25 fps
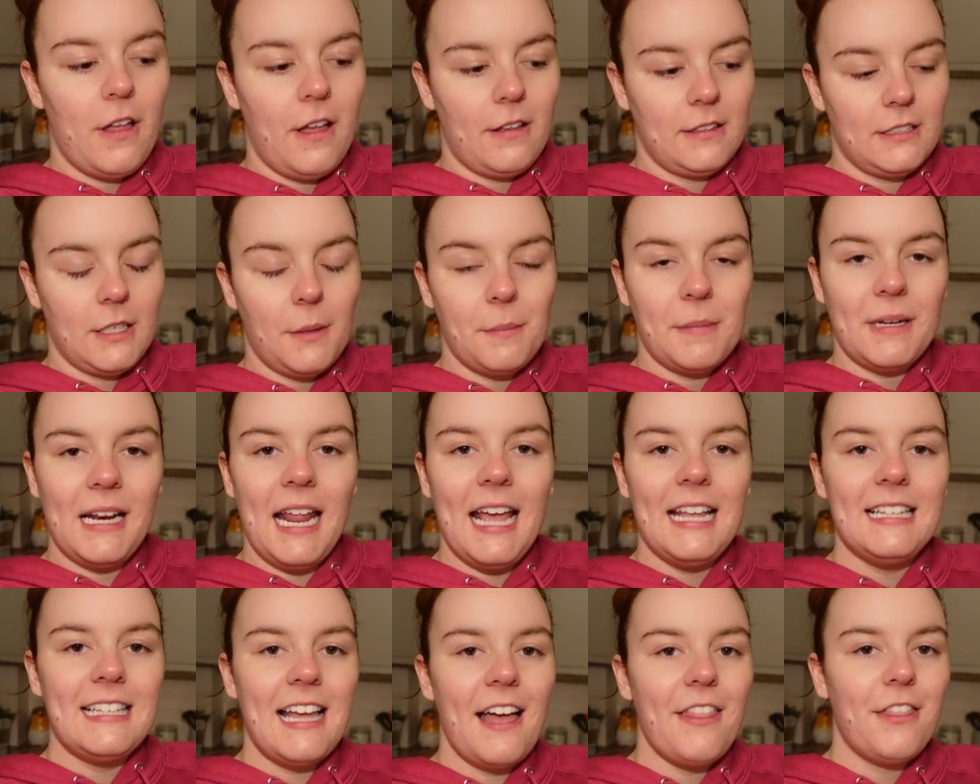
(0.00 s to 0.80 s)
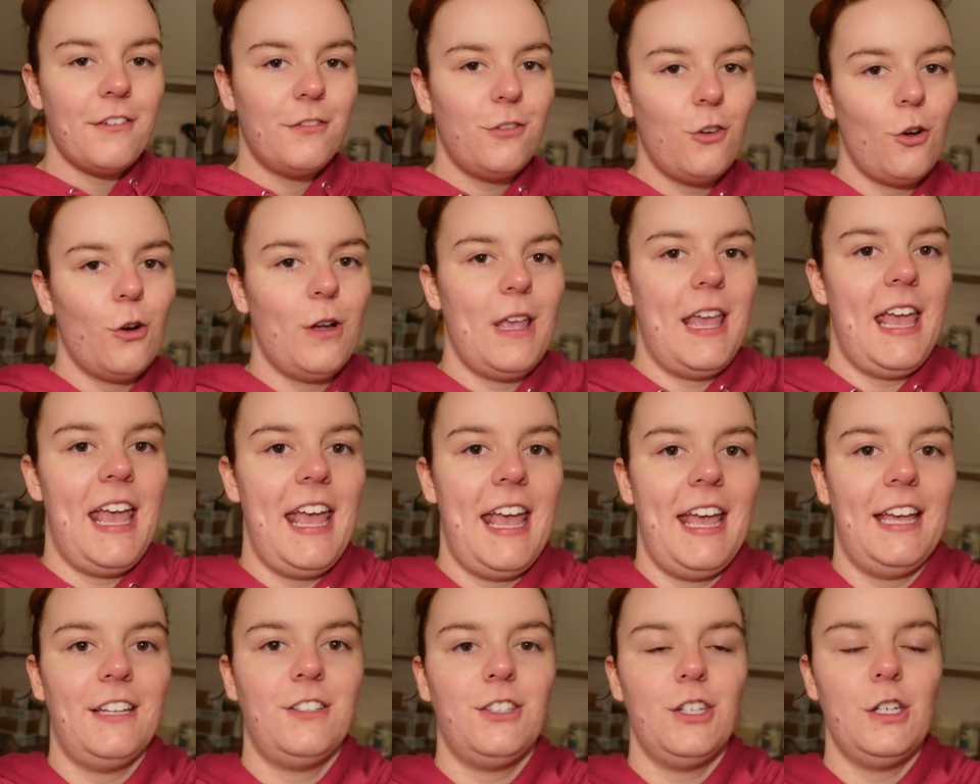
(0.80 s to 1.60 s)
So I'm going to end out the vlog
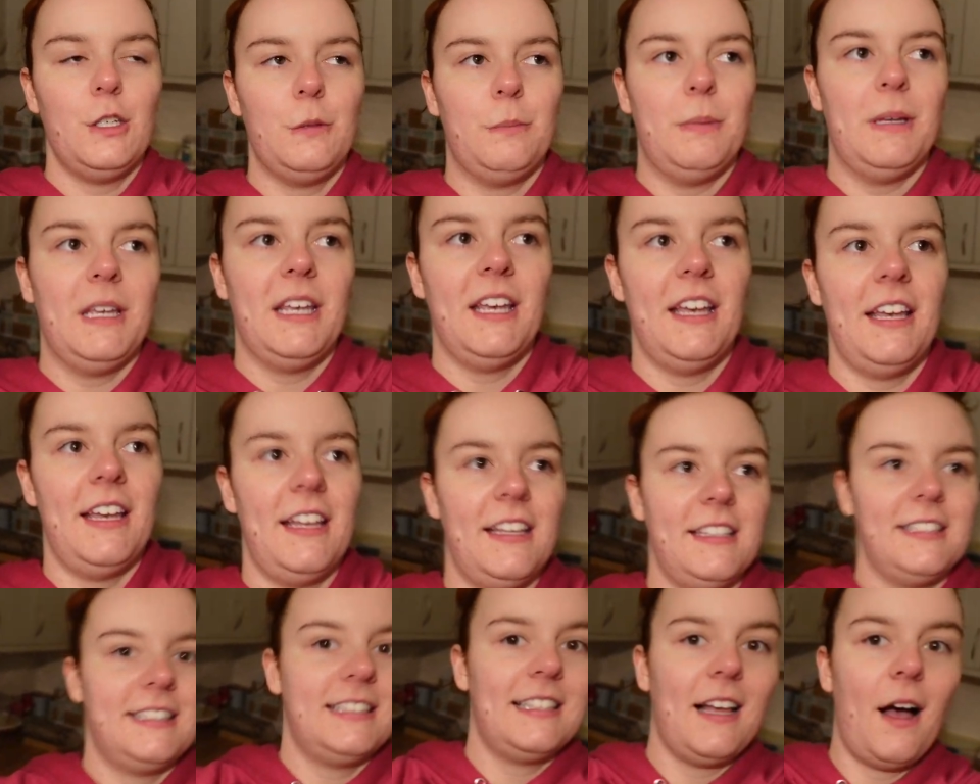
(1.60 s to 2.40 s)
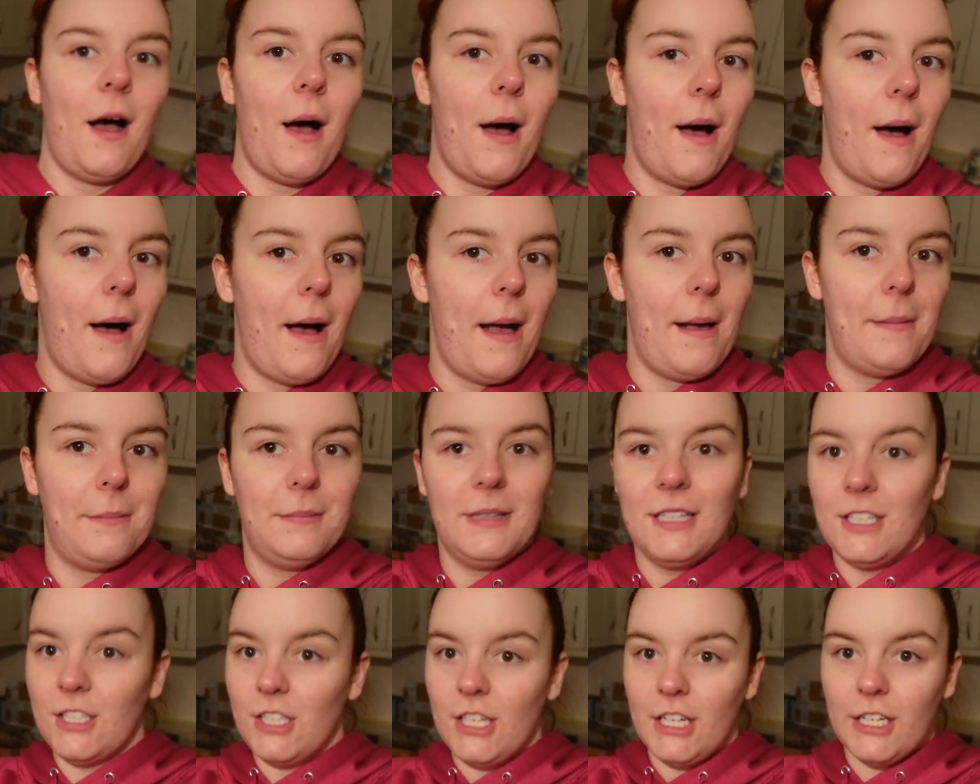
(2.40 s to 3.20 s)
here just because I'm
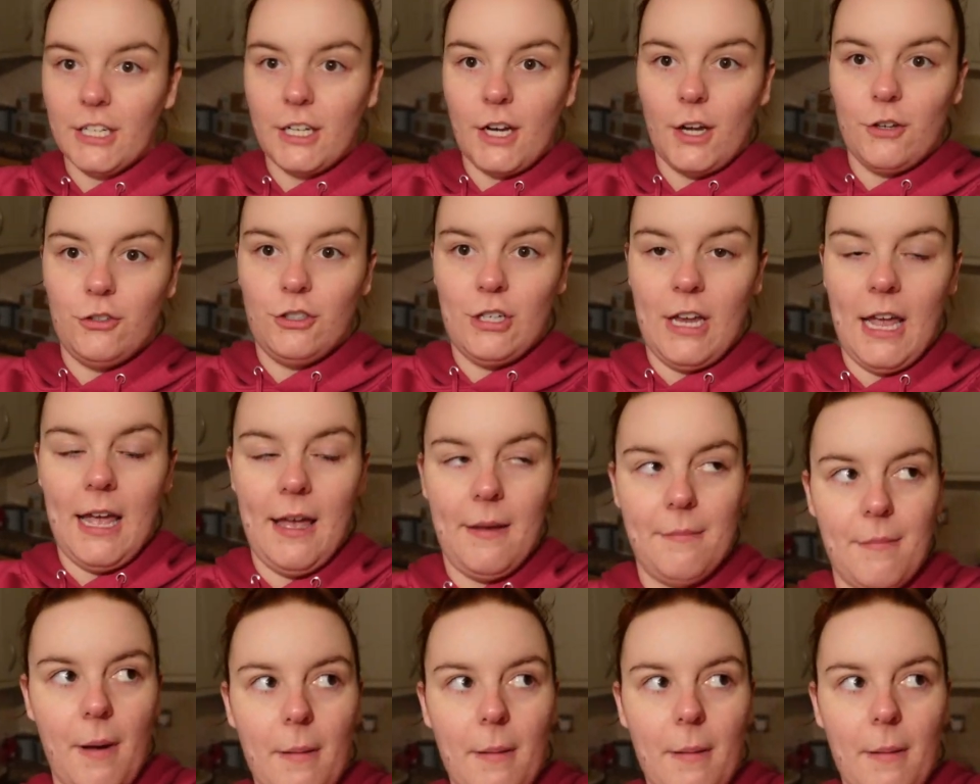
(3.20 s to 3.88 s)
literally going to go gym.